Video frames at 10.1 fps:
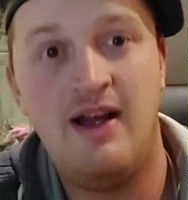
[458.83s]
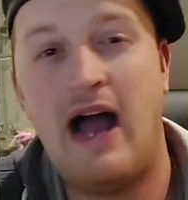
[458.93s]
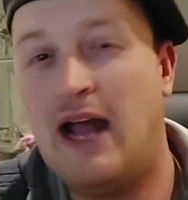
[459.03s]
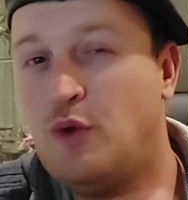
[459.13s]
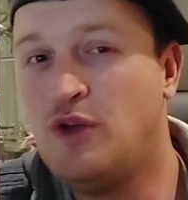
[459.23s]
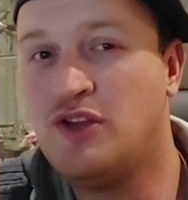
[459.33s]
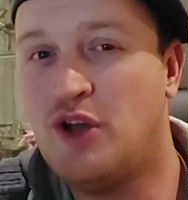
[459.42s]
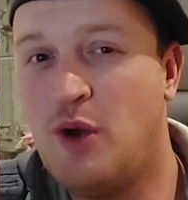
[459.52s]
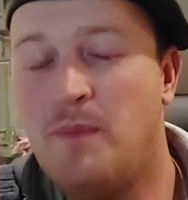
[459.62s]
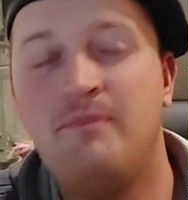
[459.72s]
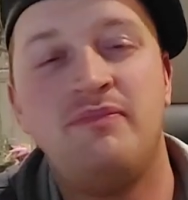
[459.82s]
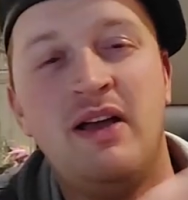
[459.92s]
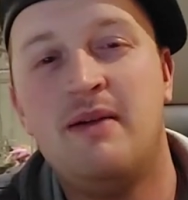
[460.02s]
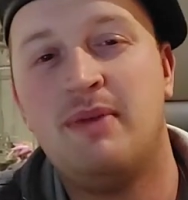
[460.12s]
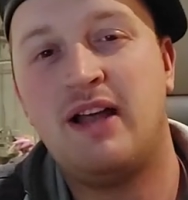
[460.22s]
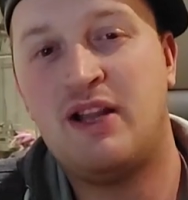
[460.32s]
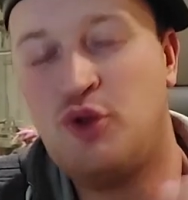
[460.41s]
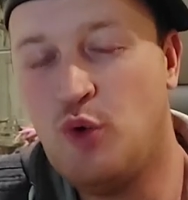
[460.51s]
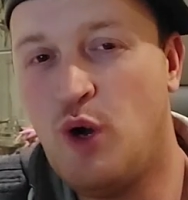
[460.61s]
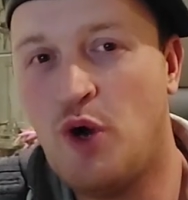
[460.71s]
I do not know. But I
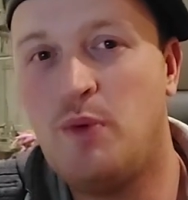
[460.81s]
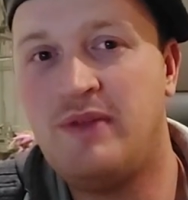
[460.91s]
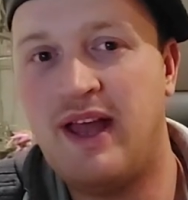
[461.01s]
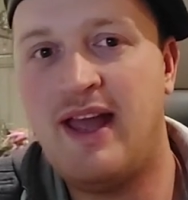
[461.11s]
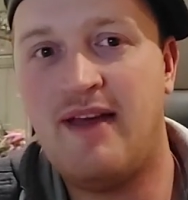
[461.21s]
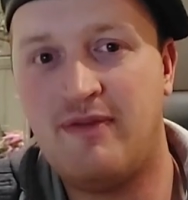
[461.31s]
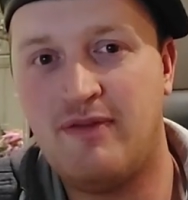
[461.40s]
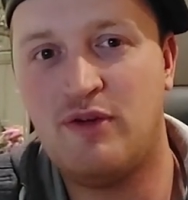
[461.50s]
do hope they have uh,